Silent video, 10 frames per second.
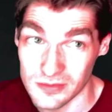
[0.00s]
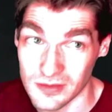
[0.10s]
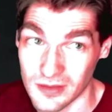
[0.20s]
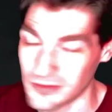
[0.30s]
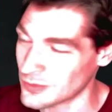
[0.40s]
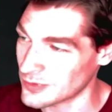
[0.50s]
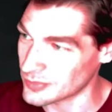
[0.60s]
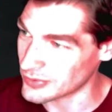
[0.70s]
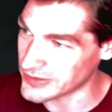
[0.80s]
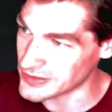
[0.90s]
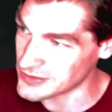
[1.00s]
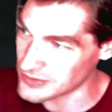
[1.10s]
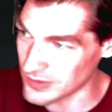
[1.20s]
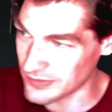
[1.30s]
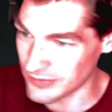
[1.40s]
Underworld Breach.
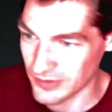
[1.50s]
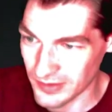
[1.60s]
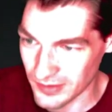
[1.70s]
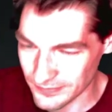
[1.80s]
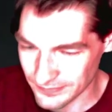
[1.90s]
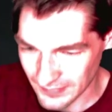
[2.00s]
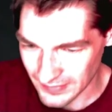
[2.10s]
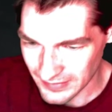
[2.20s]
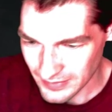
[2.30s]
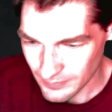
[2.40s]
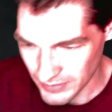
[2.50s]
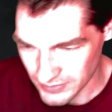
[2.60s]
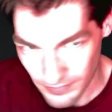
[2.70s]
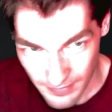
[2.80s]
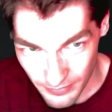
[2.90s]
Whoever picked up
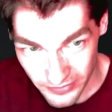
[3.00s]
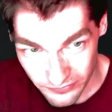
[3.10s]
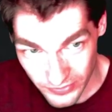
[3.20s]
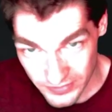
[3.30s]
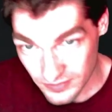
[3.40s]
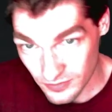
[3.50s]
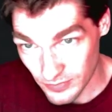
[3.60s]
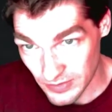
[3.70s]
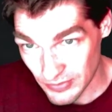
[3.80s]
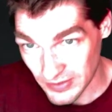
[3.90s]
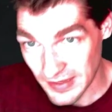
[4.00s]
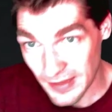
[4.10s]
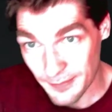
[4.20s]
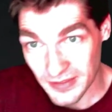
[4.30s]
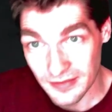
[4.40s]
that Brain Freeze is going to be pretty
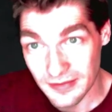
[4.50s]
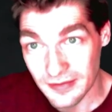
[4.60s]
happy.